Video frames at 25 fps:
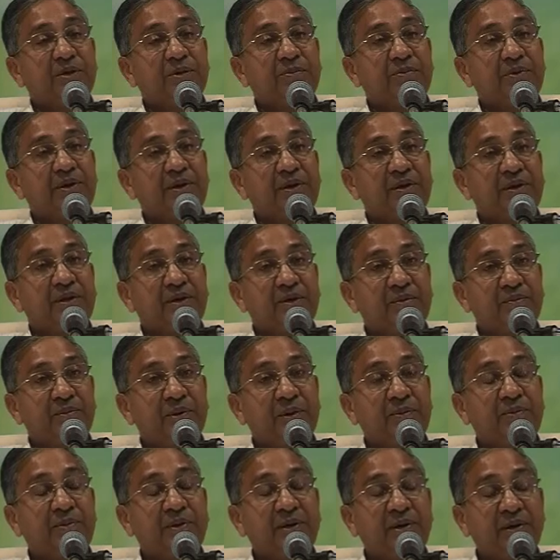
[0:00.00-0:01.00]
the beginning,
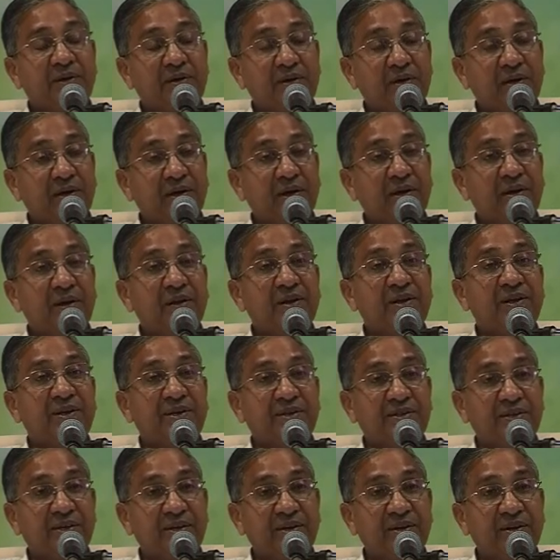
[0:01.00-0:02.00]
maybe little earlier
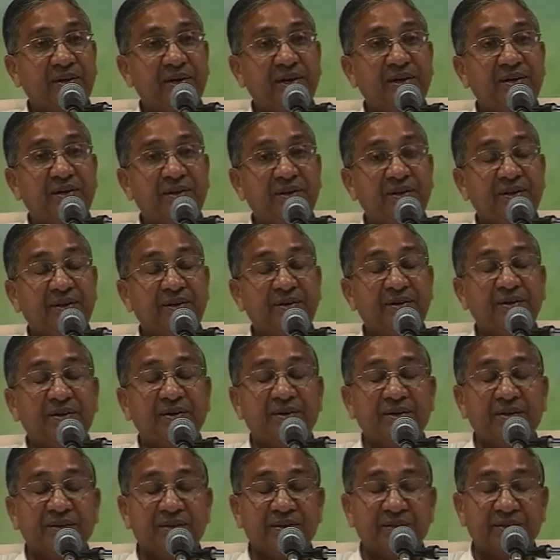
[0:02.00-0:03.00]
than
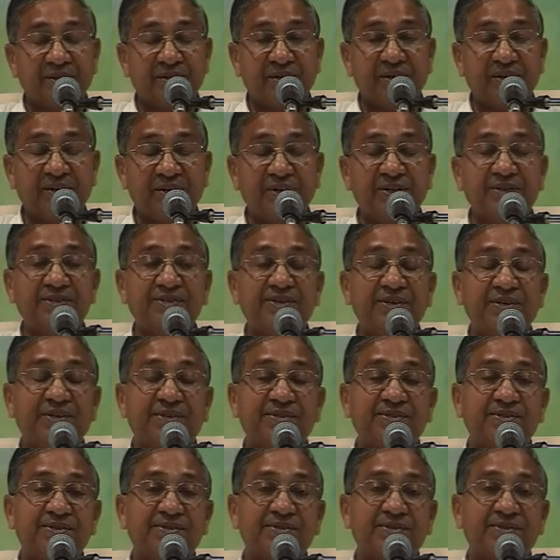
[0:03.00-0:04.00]

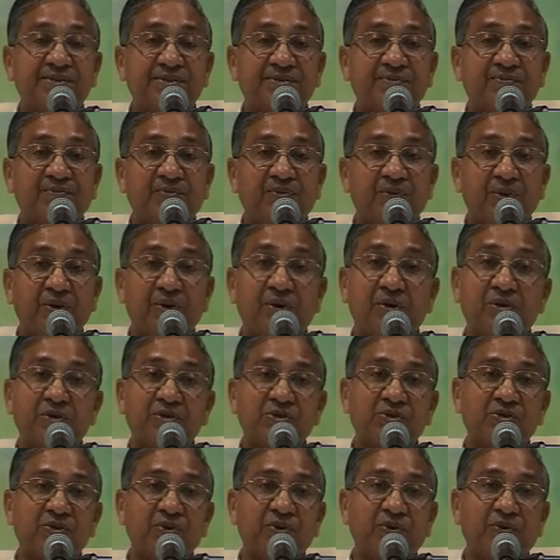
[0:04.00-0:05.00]
1936 or
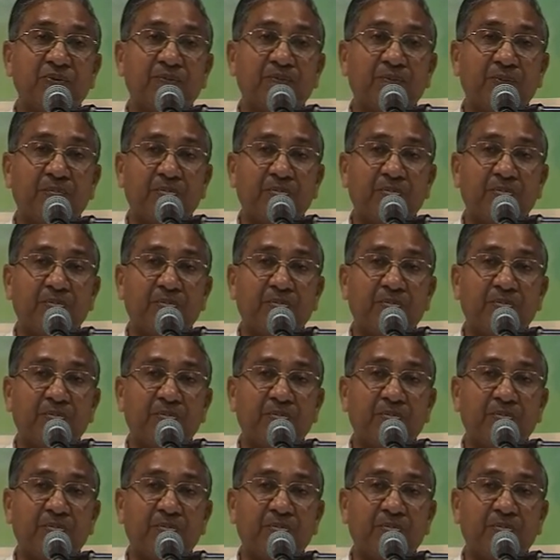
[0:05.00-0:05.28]
so,